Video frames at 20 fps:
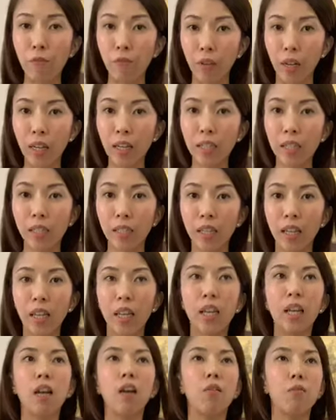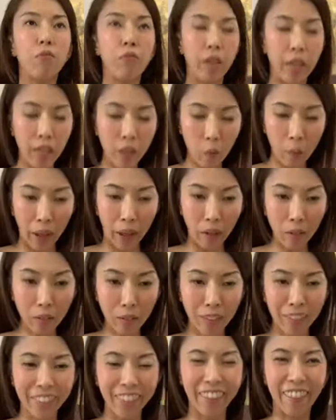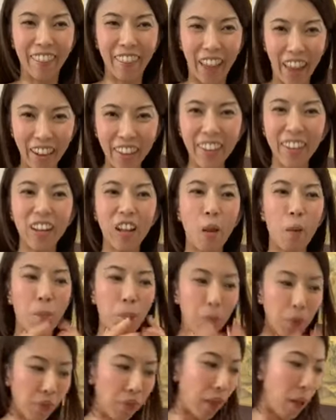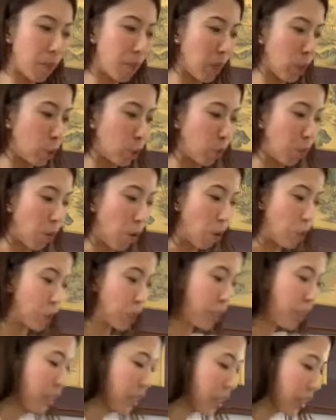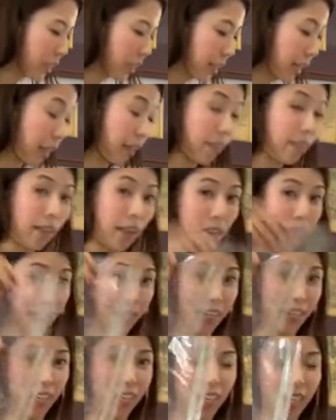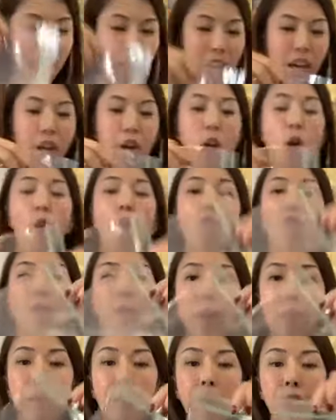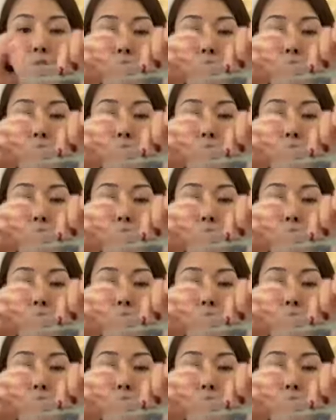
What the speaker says: first really well, then put them into portions like that. Okay. Remember,